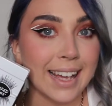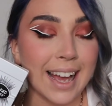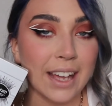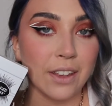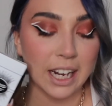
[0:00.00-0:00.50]

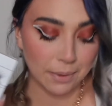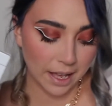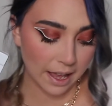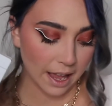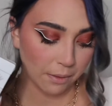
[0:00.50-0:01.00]
I thought I would
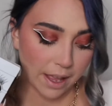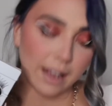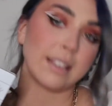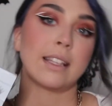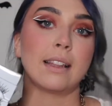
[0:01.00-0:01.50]
get NYX
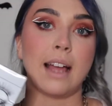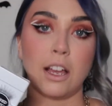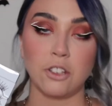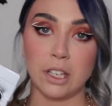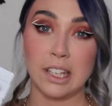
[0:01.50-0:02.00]

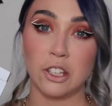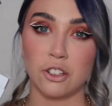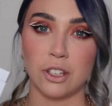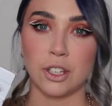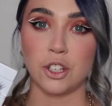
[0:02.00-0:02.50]
lashes
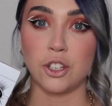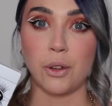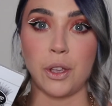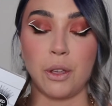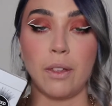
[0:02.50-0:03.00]
just to show
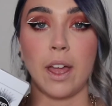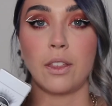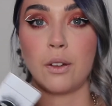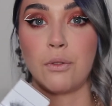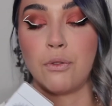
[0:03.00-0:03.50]
you like
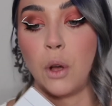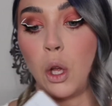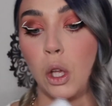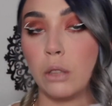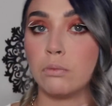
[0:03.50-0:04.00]
their
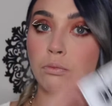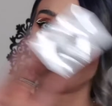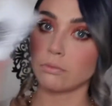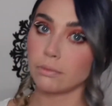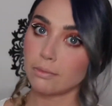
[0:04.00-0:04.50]
full
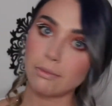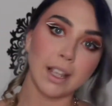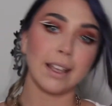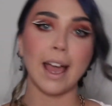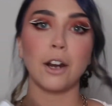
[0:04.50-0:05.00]

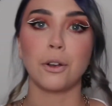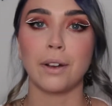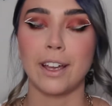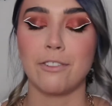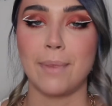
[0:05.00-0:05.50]

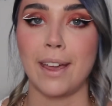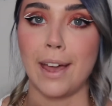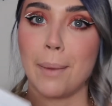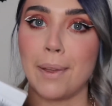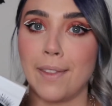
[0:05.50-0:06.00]
category of
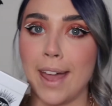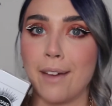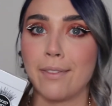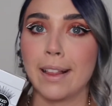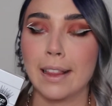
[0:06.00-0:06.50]
makeup, and they
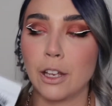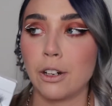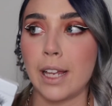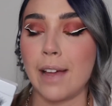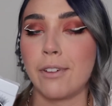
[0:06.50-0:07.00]
have
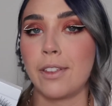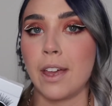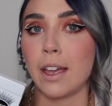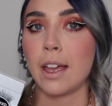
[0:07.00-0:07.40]
literally everything.